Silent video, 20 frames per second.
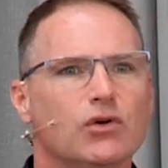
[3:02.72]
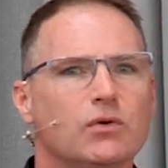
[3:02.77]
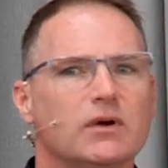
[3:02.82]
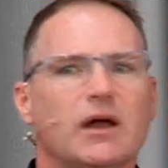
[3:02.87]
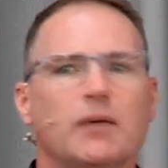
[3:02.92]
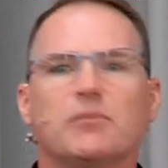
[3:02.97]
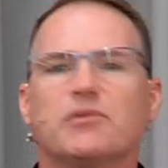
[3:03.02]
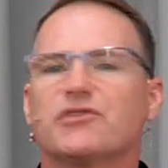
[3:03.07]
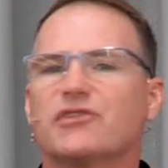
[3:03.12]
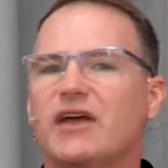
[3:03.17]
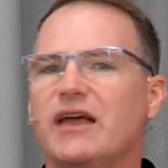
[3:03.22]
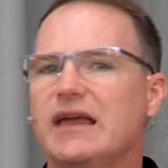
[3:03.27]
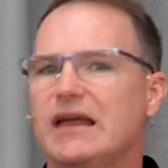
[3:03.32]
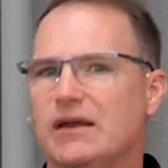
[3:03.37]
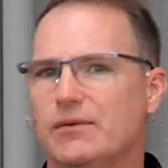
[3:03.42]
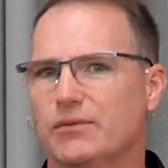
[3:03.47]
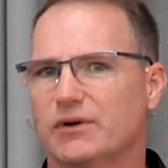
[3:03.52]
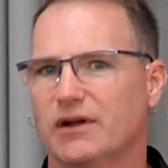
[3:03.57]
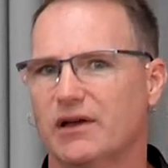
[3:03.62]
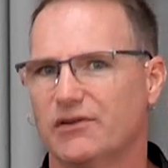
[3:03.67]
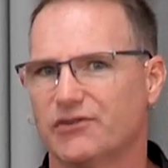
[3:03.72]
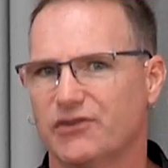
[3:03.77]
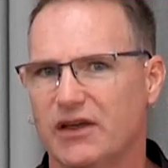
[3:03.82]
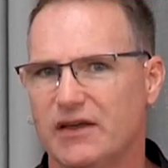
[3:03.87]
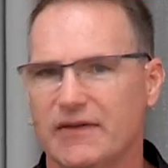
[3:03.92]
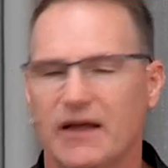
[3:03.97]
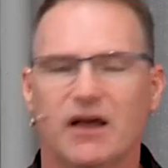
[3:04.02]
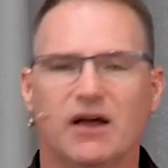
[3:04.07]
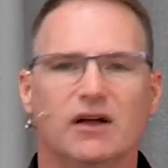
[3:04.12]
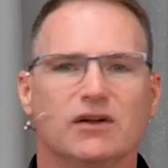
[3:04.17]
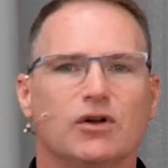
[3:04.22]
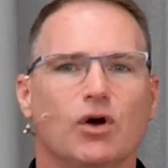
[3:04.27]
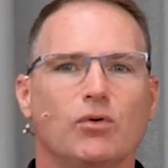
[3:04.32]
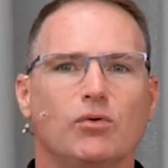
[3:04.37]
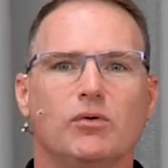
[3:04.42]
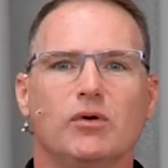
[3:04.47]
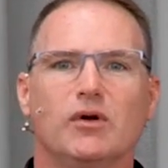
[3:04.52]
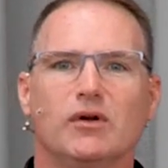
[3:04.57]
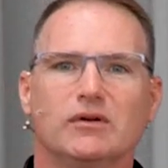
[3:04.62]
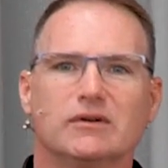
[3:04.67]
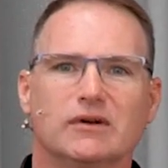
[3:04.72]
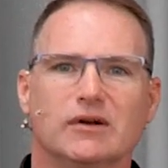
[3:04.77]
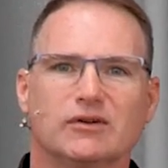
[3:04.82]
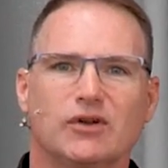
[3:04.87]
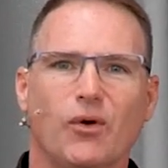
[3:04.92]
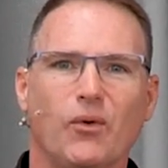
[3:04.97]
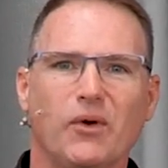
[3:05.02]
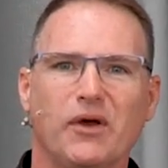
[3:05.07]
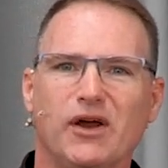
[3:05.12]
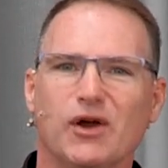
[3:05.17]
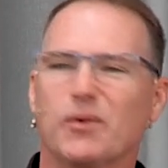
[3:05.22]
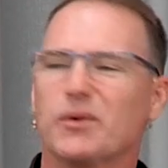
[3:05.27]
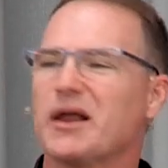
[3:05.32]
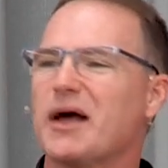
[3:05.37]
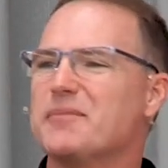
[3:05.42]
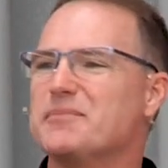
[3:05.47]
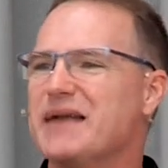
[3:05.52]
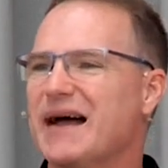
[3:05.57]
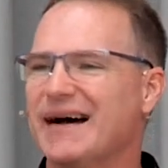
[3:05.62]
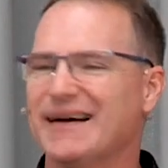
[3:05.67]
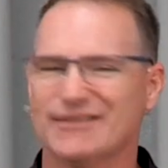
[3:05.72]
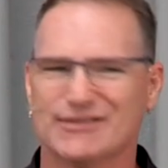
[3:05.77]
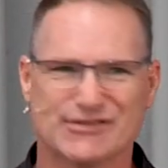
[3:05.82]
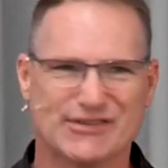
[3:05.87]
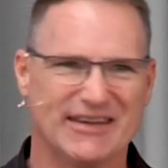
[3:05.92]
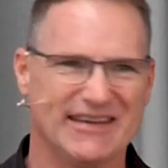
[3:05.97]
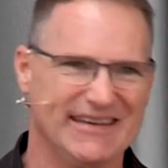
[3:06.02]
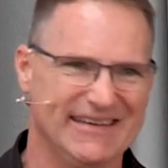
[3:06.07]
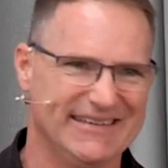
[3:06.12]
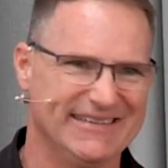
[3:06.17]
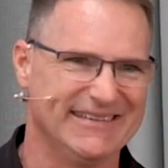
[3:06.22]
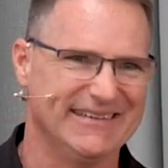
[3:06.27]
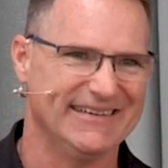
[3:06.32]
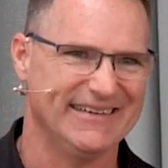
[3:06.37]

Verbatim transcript: what I'm saying when I say that. Don't, don't hear what I'm not saying.